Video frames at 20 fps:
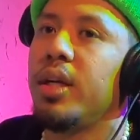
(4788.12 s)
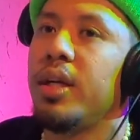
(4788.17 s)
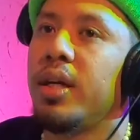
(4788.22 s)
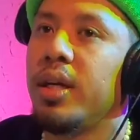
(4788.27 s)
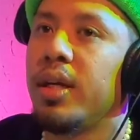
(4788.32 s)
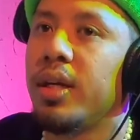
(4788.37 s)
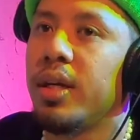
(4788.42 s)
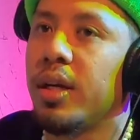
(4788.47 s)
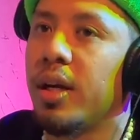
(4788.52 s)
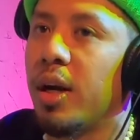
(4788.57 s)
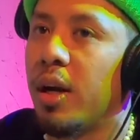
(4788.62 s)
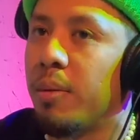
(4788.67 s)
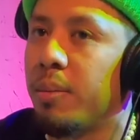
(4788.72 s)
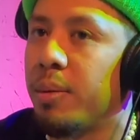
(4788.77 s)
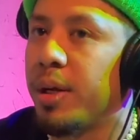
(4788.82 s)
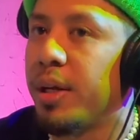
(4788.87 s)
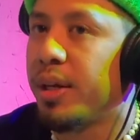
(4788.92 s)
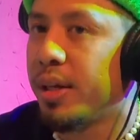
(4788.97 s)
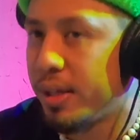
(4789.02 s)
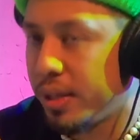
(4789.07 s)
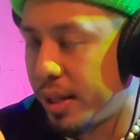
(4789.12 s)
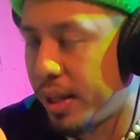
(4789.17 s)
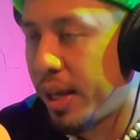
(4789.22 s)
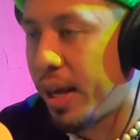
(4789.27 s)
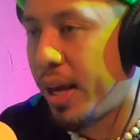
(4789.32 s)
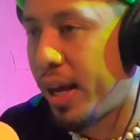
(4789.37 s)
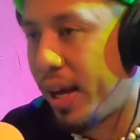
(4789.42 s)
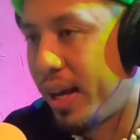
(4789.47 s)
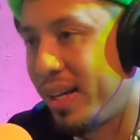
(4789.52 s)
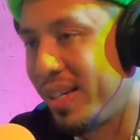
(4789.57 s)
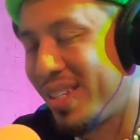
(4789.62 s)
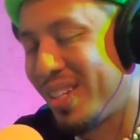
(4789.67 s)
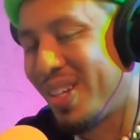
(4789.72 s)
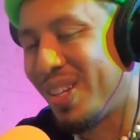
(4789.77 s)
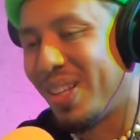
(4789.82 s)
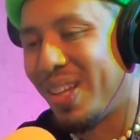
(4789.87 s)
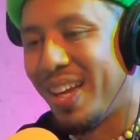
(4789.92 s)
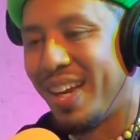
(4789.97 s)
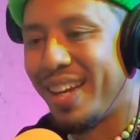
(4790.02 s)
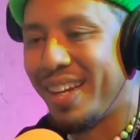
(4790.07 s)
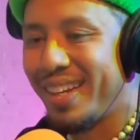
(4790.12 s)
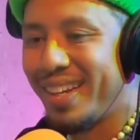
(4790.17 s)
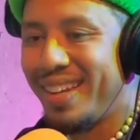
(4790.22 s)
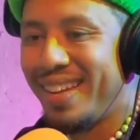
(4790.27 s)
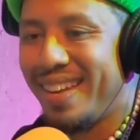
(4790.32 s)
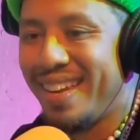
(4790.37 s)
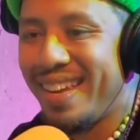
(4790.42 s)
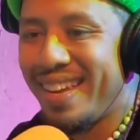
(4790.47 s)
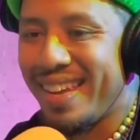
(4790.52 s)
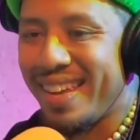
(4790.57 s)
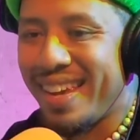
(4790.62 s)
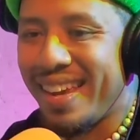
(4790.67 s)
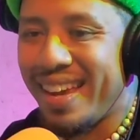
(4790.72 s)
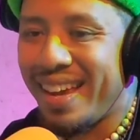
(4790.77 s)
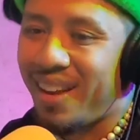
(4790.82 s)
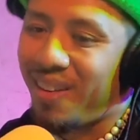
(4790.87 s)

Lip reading: That's what it's all about. Fucking like, moments. Hell yeah.